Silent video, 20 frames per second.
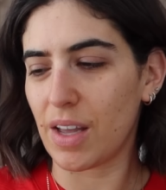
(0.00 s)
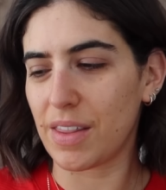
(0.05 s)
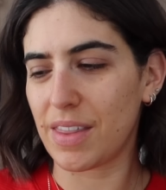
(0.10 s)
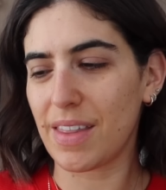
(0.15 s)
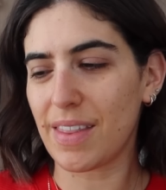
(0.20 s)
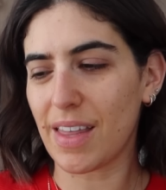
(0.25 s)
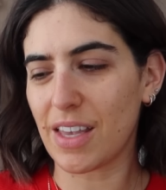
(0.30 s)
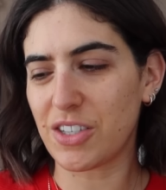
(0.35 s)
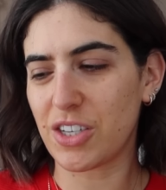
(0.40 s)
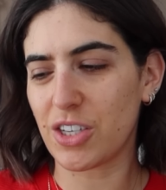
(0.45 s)
I
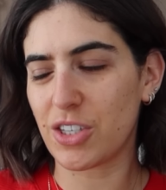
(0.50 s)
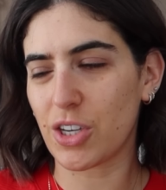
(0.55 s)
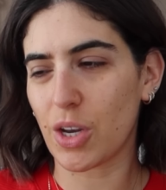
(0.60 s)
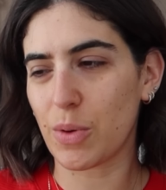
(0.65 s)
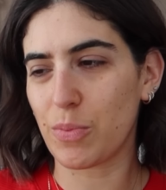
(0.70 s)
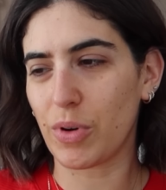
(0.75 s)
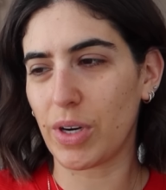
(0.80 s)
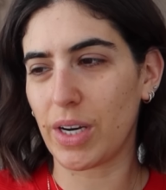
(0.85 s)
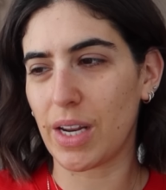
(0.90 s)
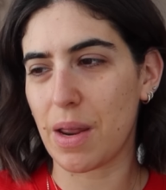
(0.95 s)
think that's just so
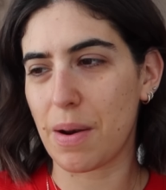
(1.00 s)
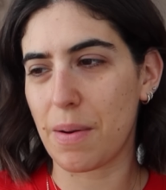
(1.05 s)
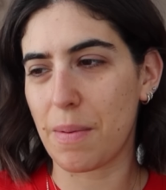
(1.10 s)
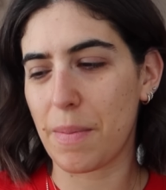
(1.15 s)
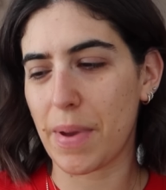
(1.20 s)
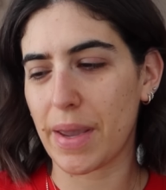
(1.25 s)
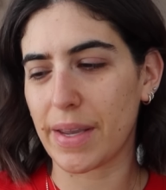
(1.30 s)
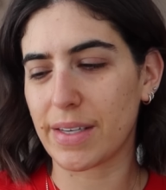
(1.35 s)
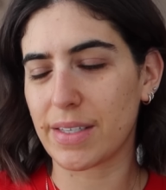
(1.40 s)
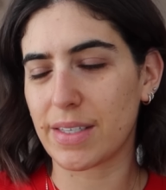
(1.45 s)
brilliant. It
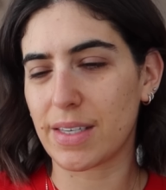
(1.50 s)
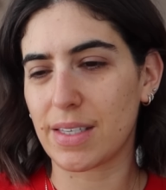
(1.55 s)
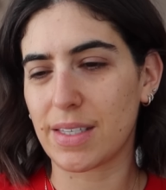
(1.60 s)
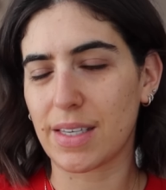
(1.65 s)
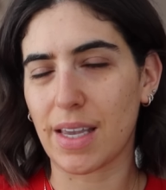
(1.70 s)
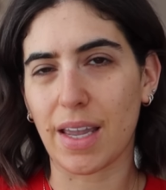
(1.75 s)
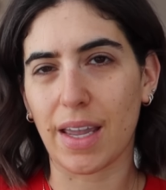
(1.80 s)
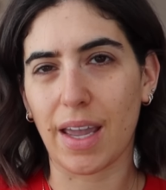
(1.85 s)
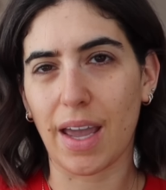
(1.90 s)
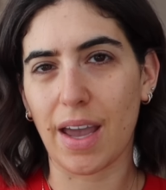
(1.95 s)
makes
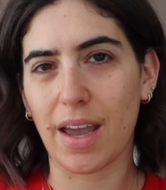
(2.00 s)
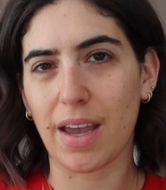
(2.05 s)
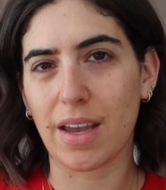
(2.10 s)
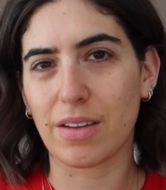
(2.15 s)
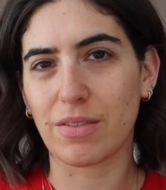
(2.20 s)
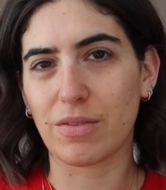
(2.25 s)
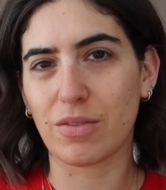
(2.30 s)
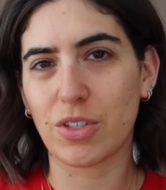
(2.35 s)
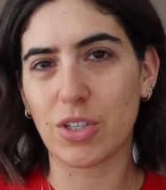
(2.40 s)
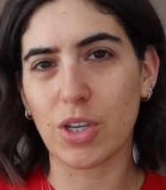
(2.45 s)

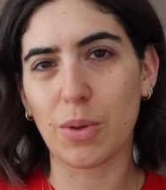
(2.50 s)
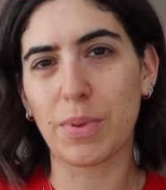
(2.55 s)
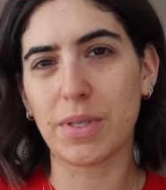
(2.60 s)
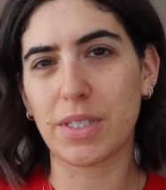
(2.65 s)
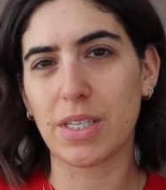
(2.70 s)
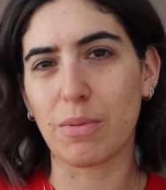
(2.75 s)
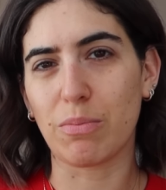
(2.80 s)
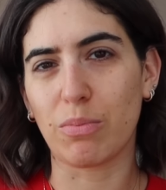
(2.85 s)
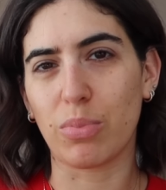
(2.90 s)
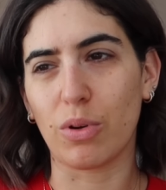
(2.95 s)
skincare super
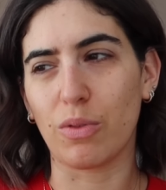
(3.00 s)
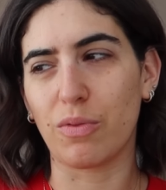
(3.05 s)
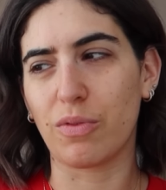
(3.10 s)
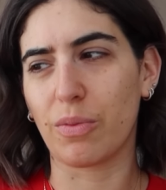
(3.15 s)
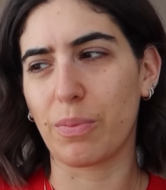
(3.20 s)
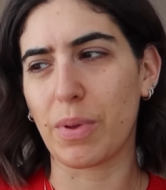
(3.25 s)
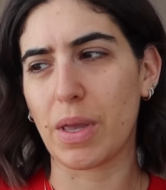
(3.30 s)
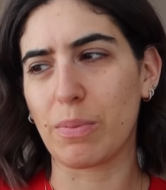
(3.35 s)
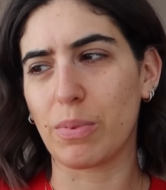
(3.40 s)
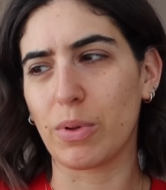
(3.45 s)
simple for
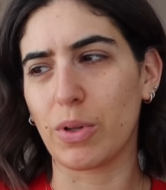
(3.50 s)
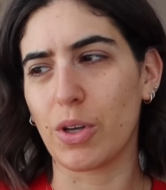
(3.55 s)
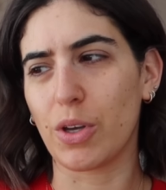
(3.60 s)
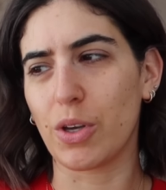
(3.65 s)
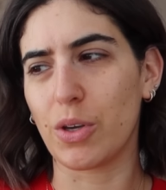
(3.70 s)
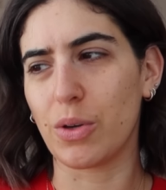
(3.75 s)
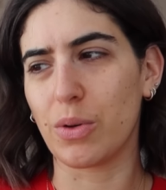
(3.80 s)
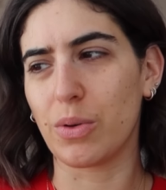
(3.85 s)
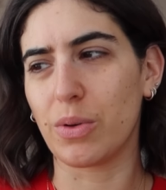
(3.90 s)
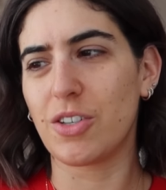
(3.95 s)
people
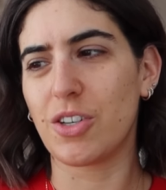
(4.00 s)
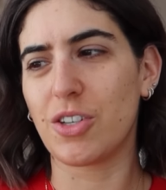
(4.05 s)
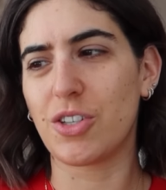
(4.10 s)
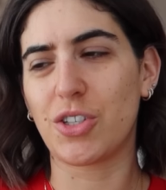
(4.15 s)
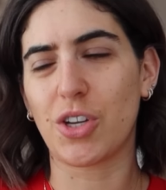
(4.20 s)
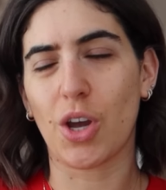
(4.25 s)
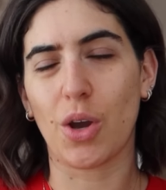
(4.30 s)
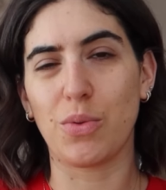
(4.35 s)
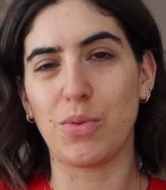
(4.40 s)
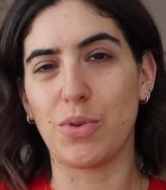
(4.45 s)
who just
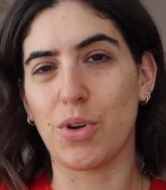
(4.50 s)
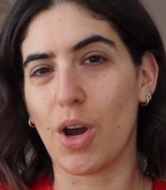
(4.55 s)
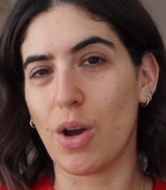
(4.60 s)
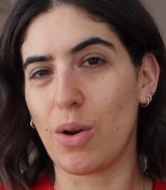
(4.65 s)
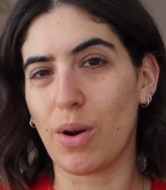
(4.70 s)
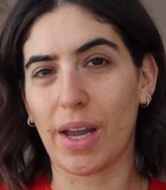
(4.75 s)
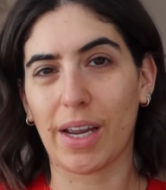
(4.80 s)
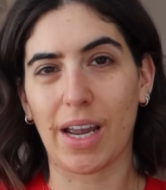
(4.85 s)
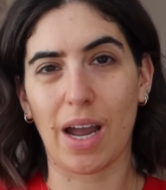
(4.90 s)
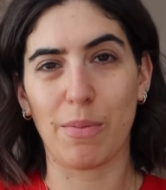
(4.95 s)
don't know
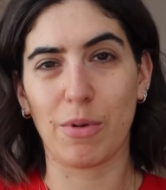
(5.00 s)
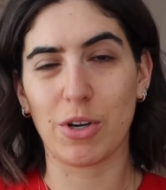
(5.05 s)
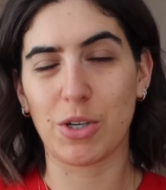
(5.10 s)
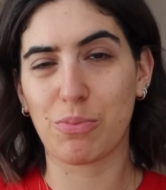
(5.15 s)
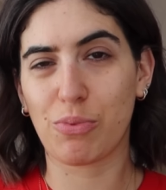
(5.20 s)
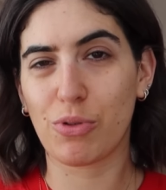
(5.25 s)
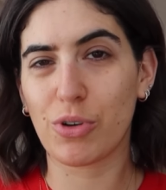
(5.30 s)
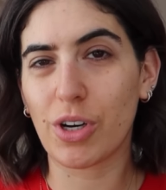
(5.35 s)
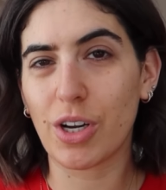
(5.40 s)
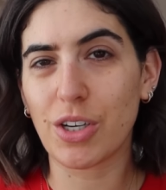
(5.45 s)
like how much
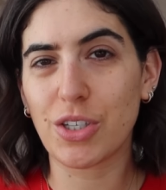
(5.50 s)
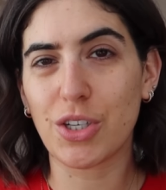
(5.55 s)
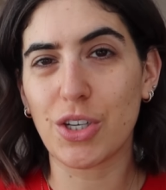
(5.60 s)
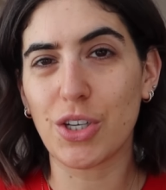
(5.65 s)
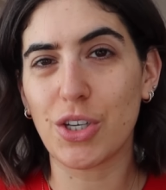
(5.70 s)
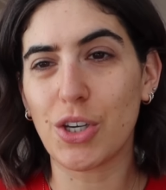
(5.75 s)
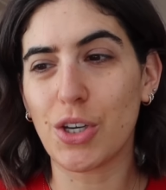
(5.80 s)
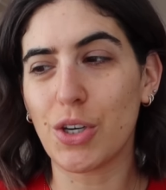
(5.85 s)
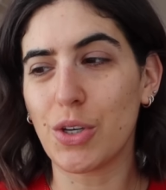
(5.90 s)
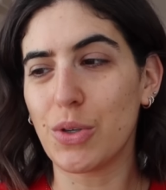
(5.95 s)
product to
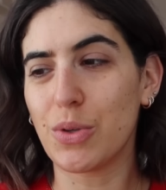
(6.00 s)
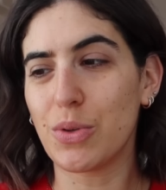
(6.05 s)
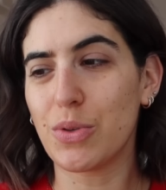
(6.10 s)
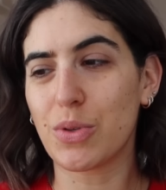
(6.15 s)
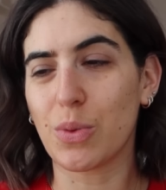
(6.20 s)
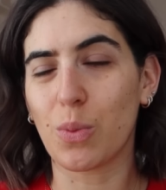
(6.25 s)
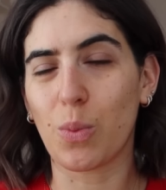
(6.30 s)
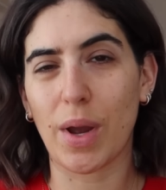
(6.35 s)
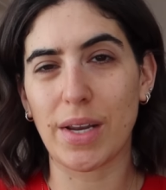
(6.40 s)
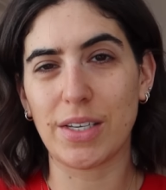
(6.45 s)

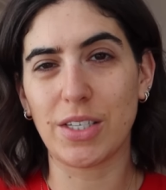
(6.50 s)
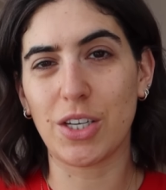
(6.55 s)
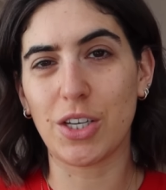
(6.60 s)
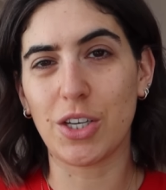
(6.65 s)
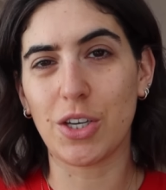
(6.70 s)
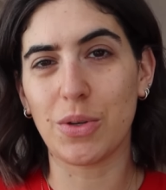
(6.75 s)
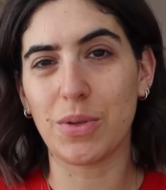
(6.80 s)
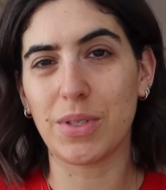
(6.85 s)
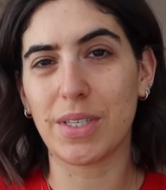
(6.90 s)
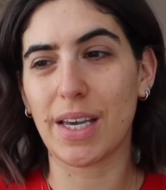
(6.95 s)
use, when to
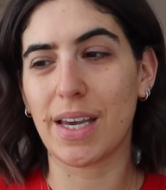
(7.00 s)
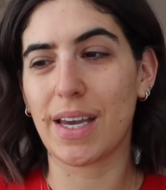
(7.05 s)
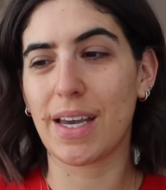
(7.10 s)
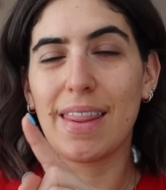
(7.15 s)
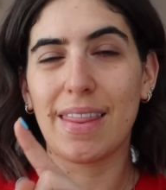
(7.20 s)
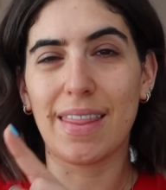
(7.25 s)
use it.